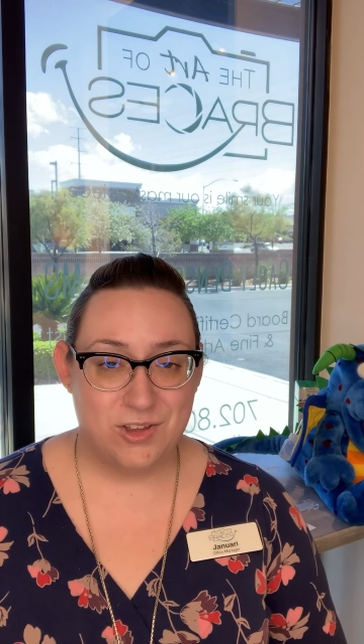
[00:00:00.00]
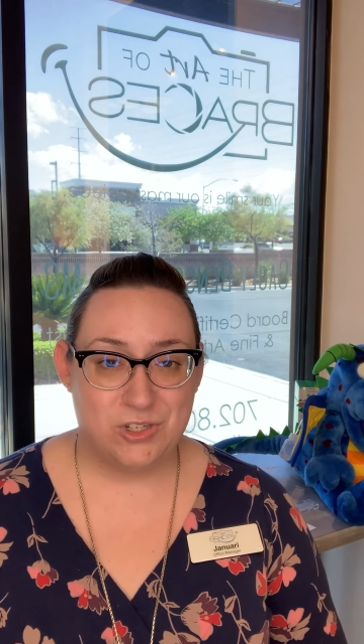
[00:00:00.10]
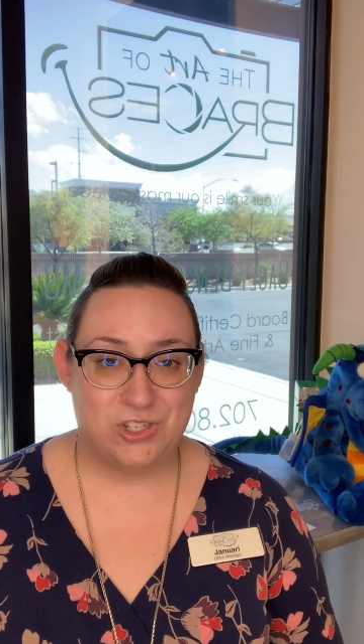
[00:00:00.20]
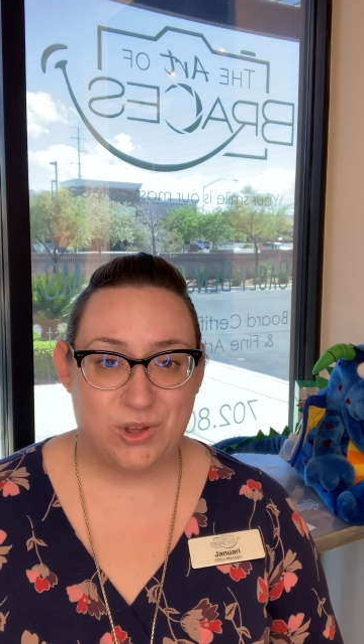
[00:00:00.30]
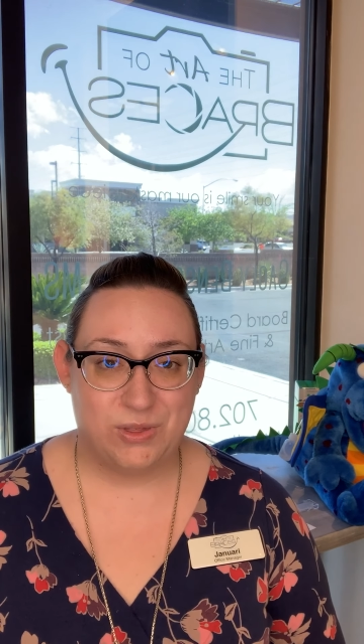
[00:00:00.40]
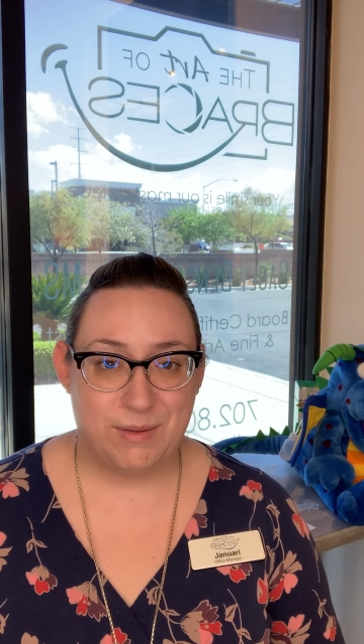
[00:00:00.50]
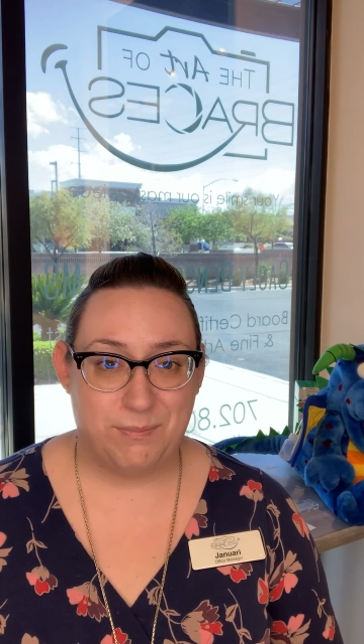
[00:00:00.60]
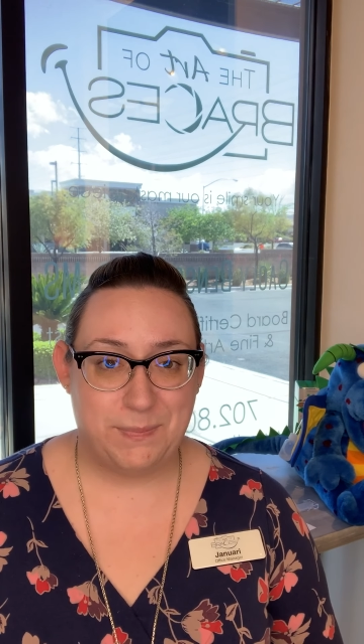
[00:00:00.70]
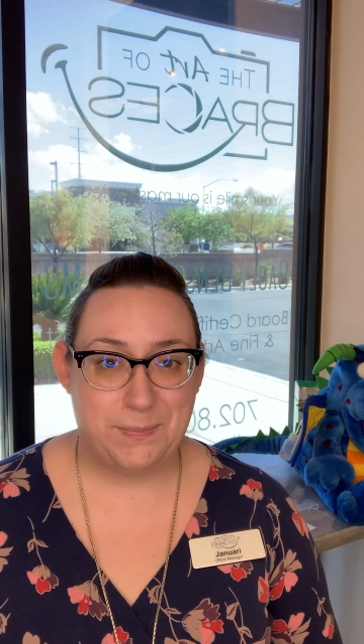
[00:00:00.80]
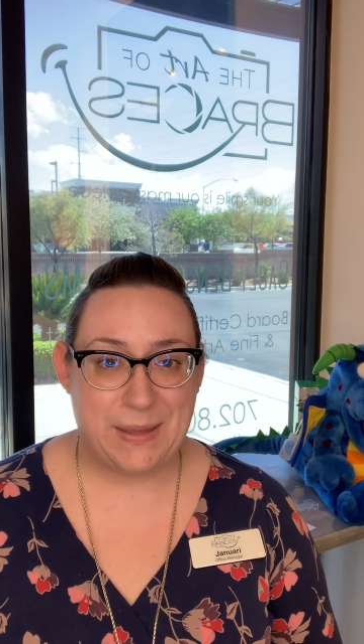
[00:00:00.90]
So the
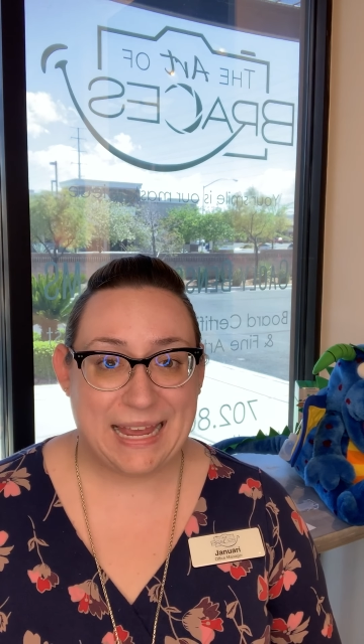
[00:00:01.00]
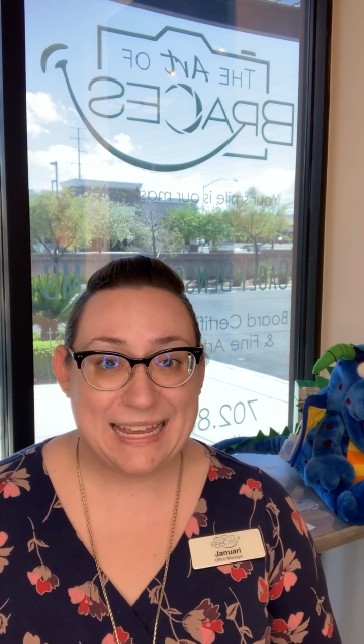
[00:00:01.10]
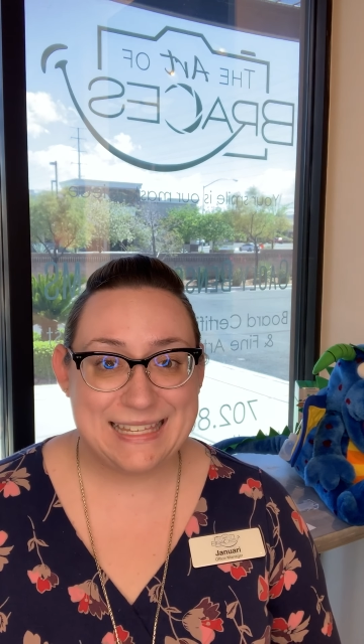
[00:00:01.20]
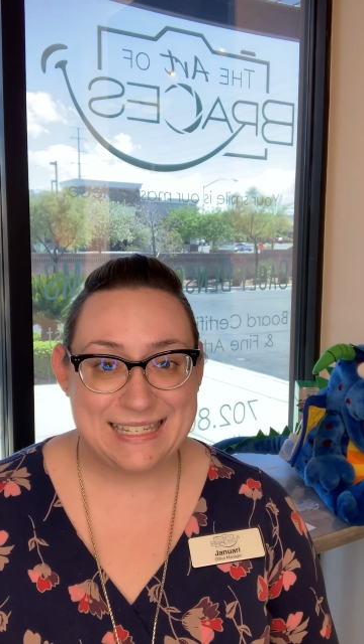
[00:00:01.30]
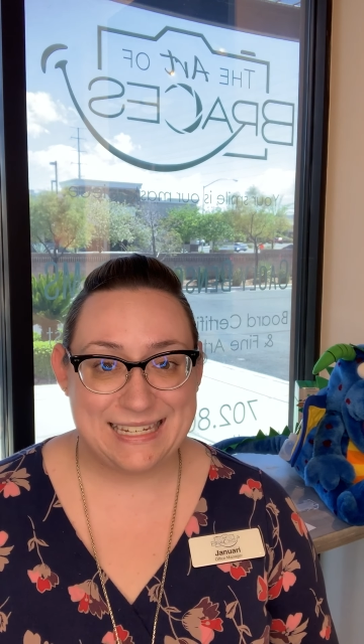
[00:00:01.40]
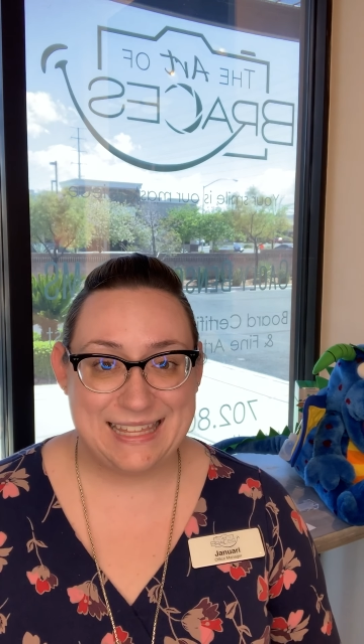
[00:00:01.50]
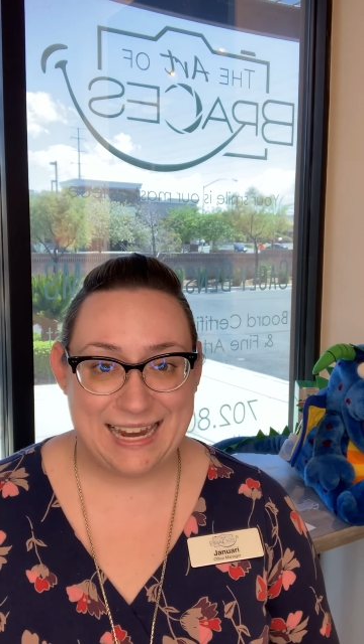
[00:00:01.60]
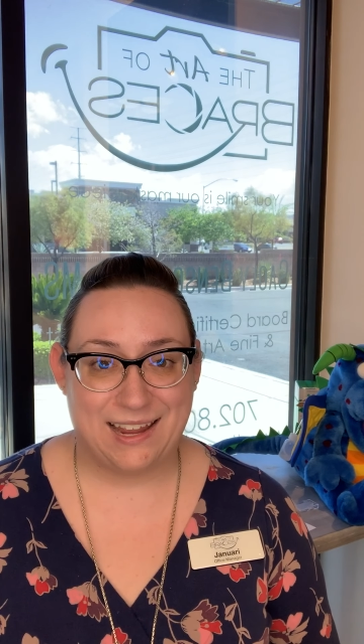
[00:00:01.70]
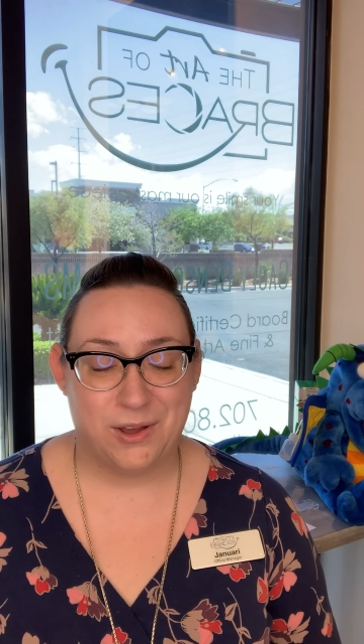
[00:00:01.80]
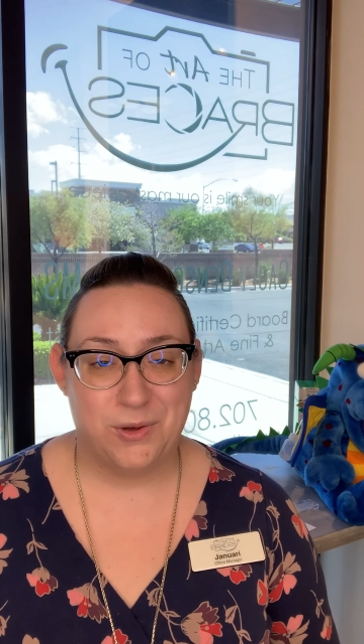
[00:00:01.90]
biggest
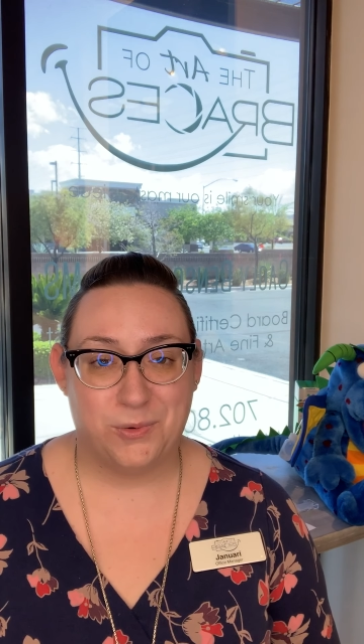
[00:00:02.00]
thing